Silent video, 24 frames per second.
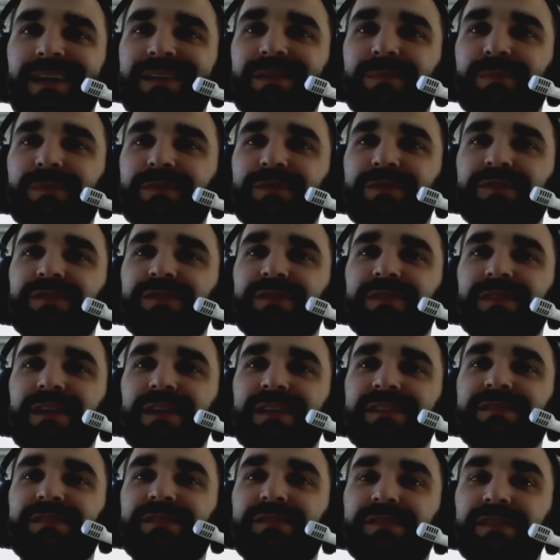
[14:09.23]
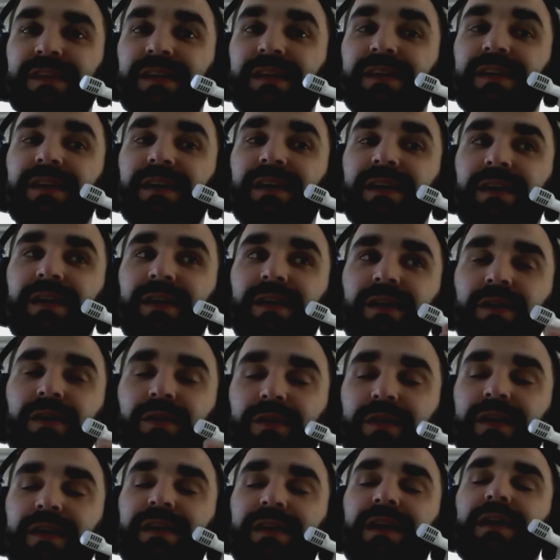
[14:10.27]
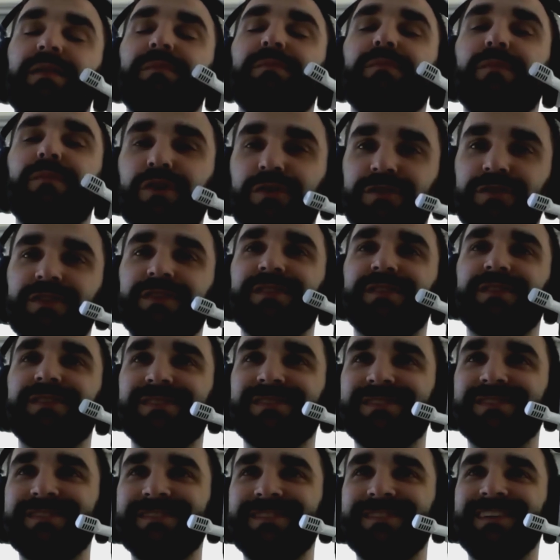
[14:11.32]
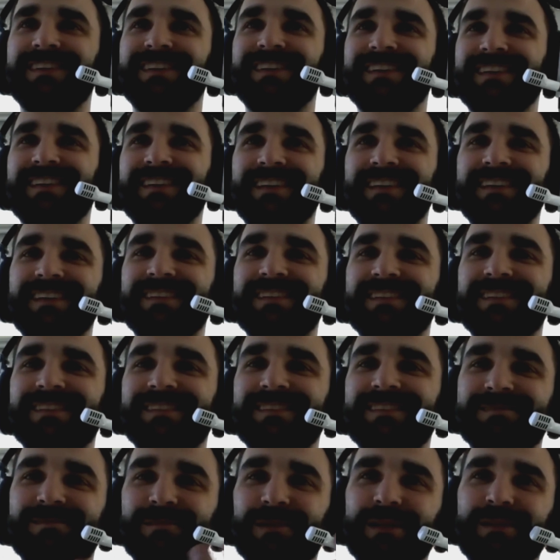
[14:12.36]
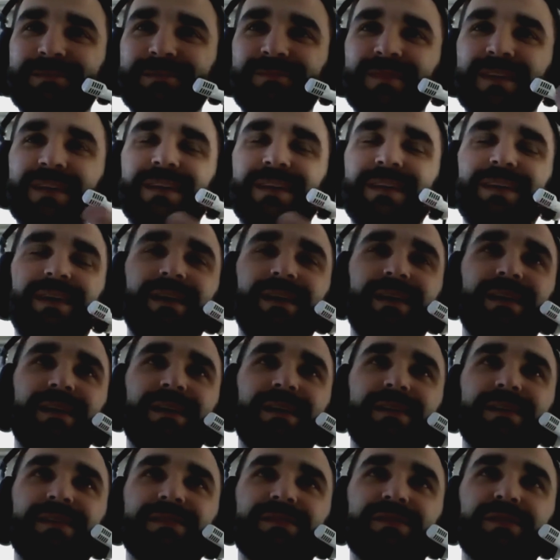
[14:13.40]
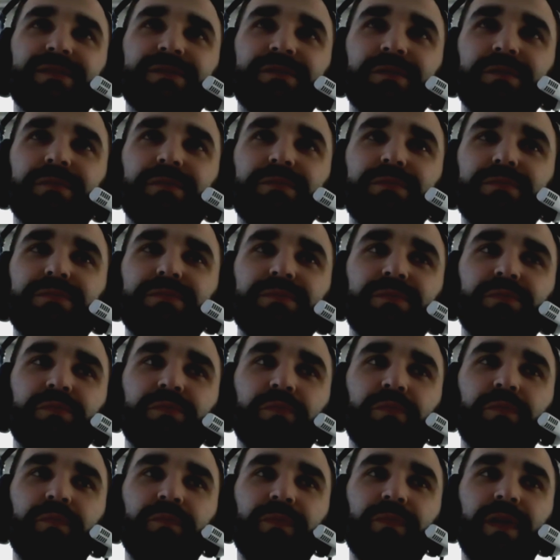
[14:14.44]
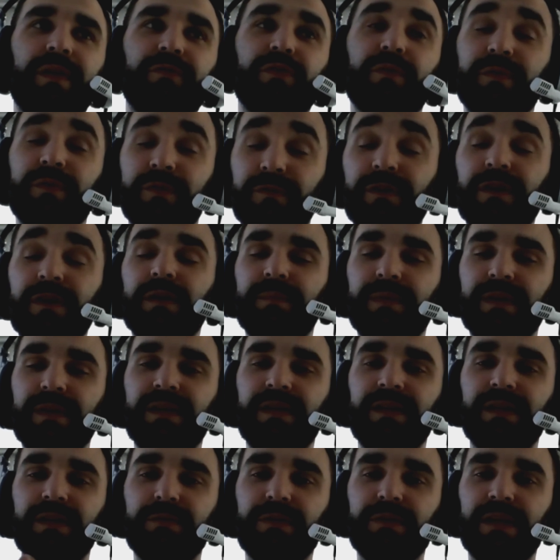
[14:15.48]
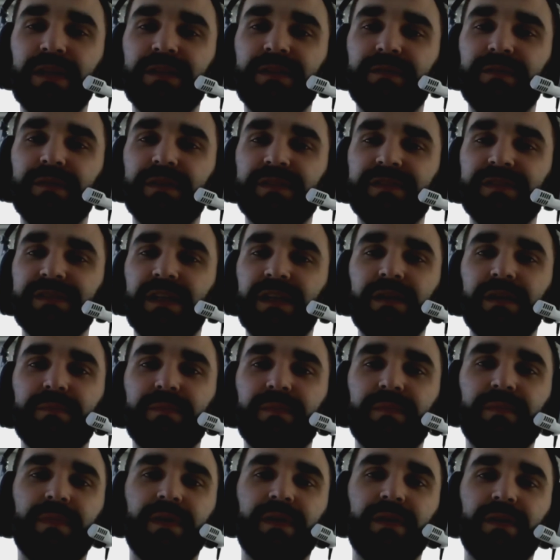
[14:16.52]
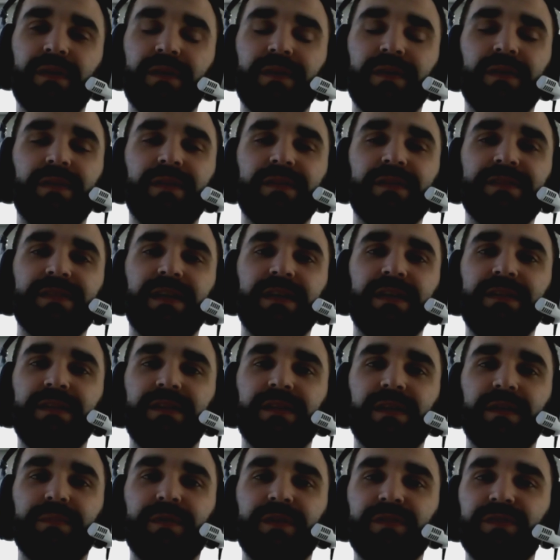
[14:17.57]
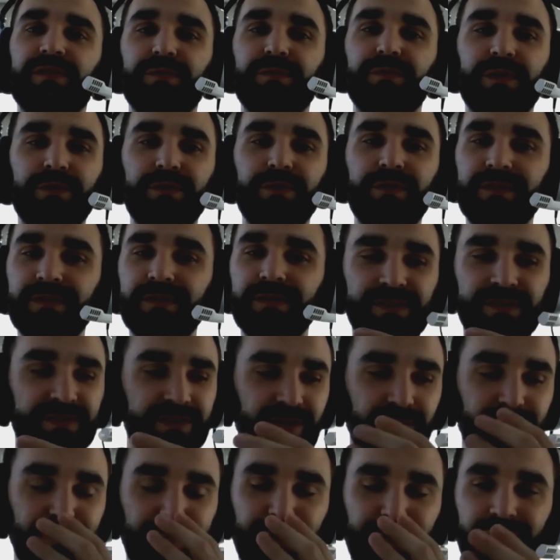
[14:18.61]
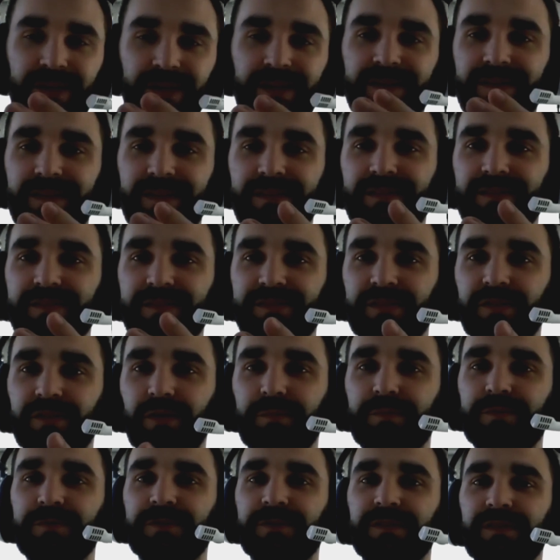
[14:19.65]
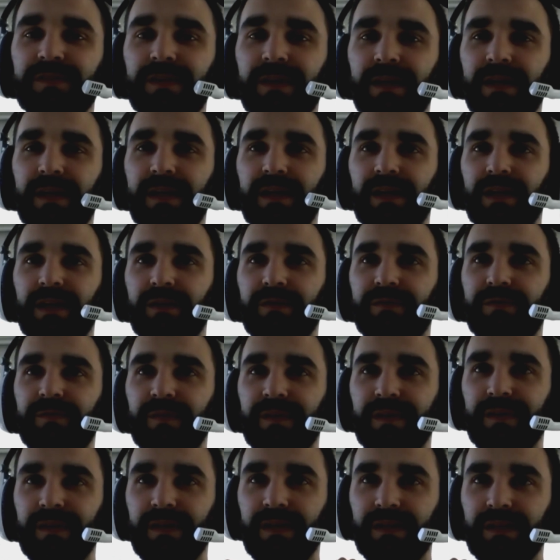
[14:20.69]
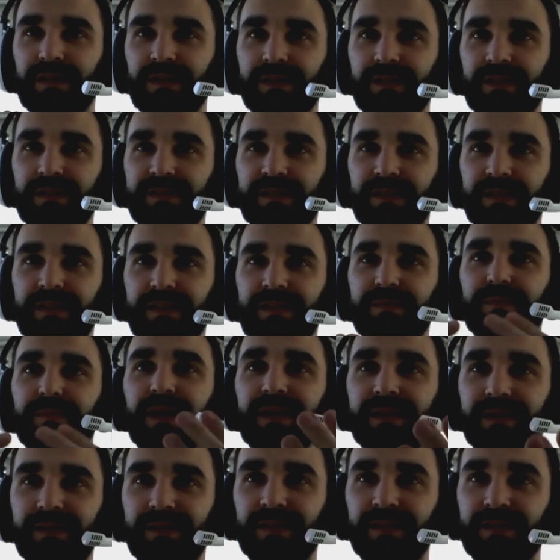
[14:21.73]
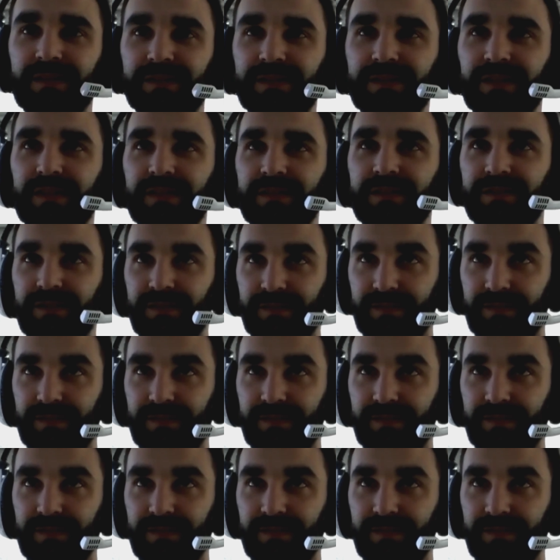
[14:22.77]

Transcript: producer has to say, okay, I merge it. Right? So from the very beginning, we had the very same idea, because we couldn't just comprehend that there is an option of, let's say, demanding a change